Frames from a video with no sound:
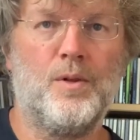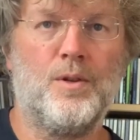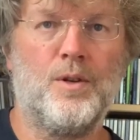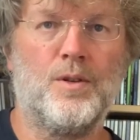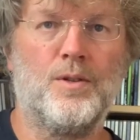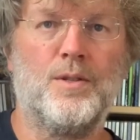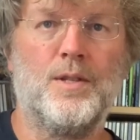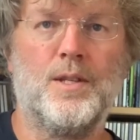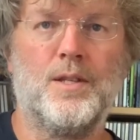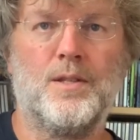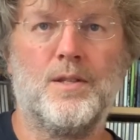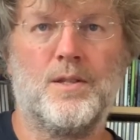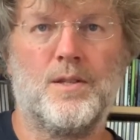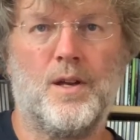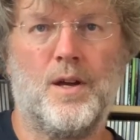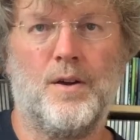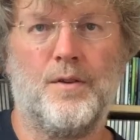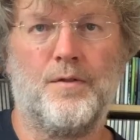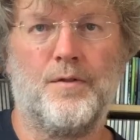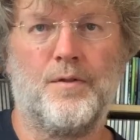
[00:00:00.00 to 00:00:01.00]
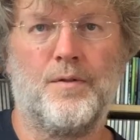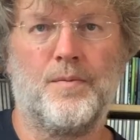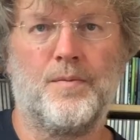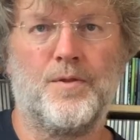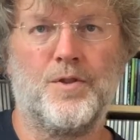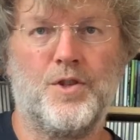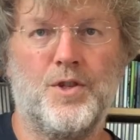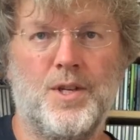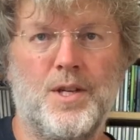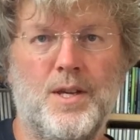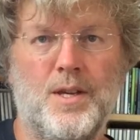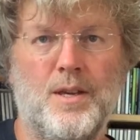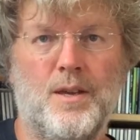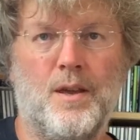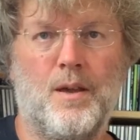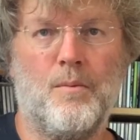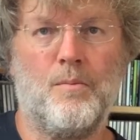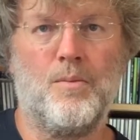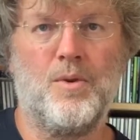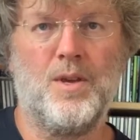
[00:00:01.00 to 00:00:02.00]
consists of G,
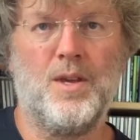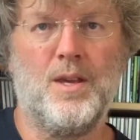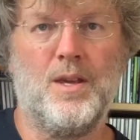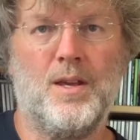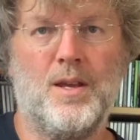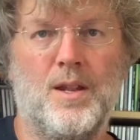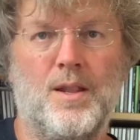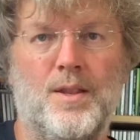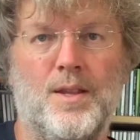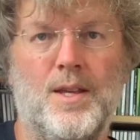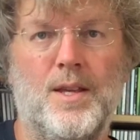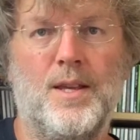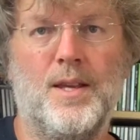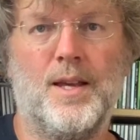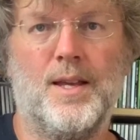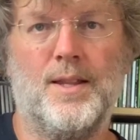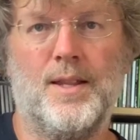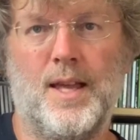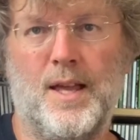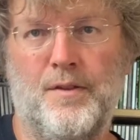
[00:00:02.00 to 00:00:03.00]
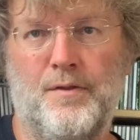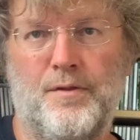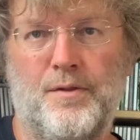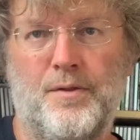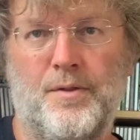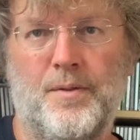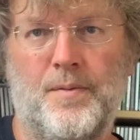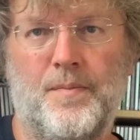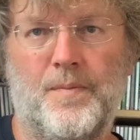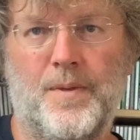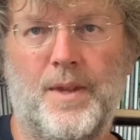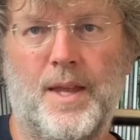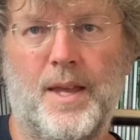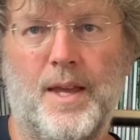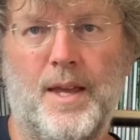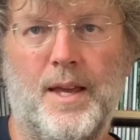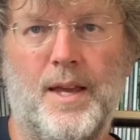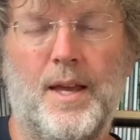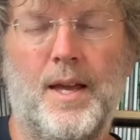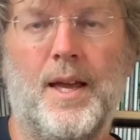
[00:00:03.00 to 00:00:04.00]
B, D and F,
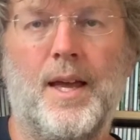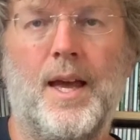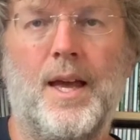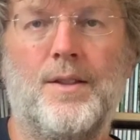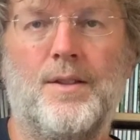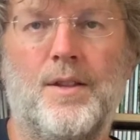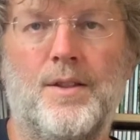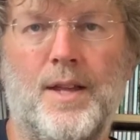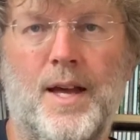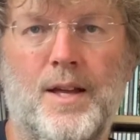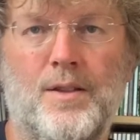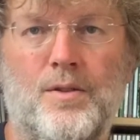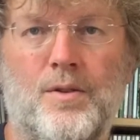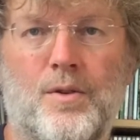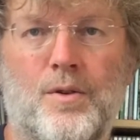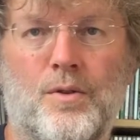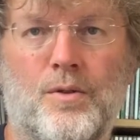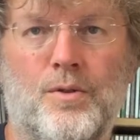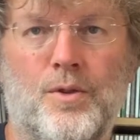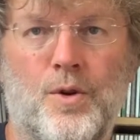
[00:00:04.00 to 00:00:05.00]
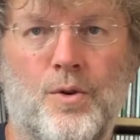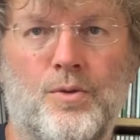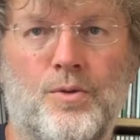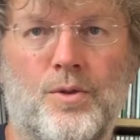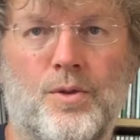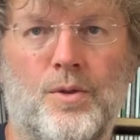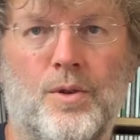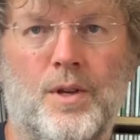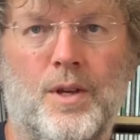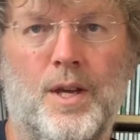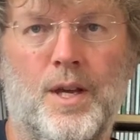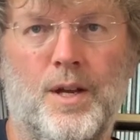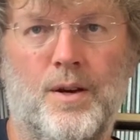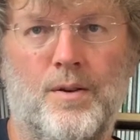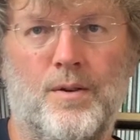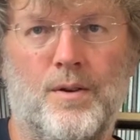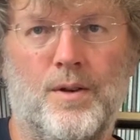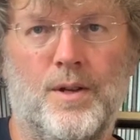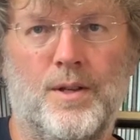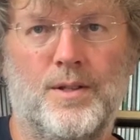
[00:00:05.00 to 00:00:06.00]
and the ninth note here
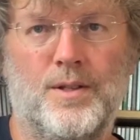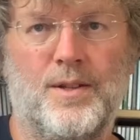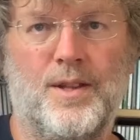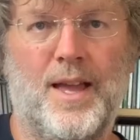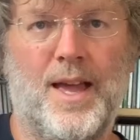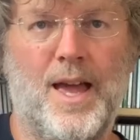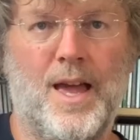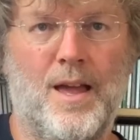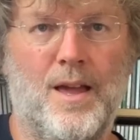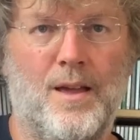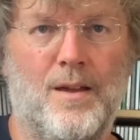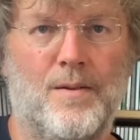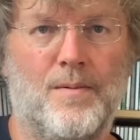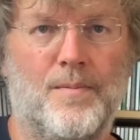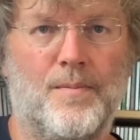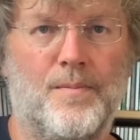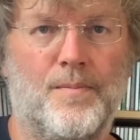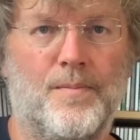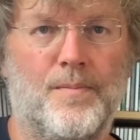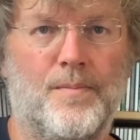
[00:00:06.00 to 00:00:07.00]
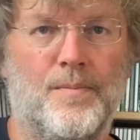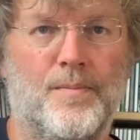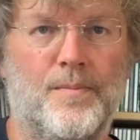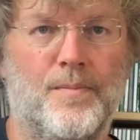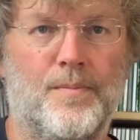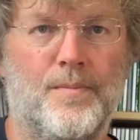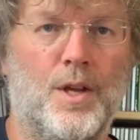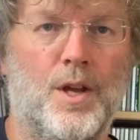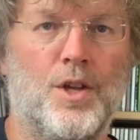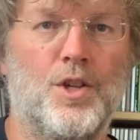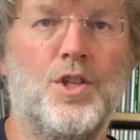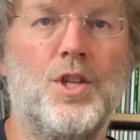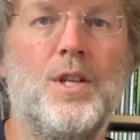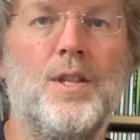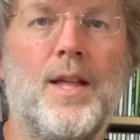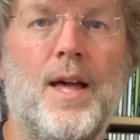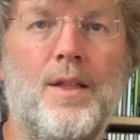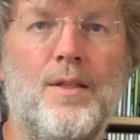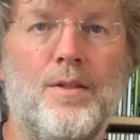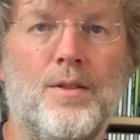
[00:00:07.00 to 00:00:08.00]
is an A. A
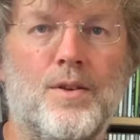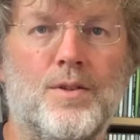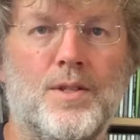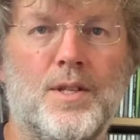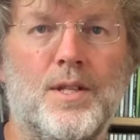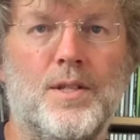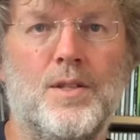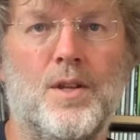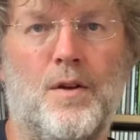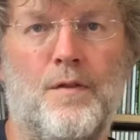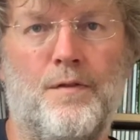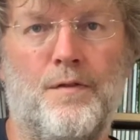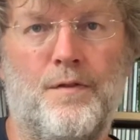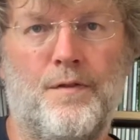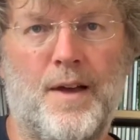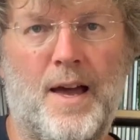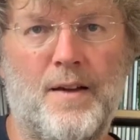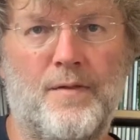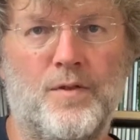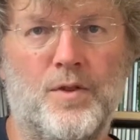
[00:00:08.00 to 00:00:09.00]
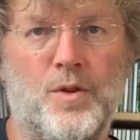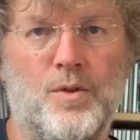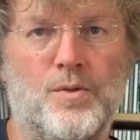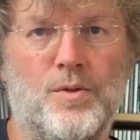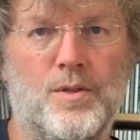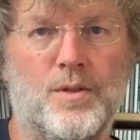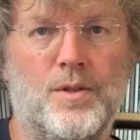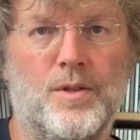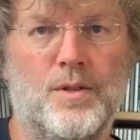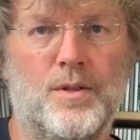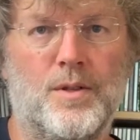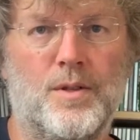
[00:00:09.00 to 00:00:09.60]
G9 consists of 5 notes.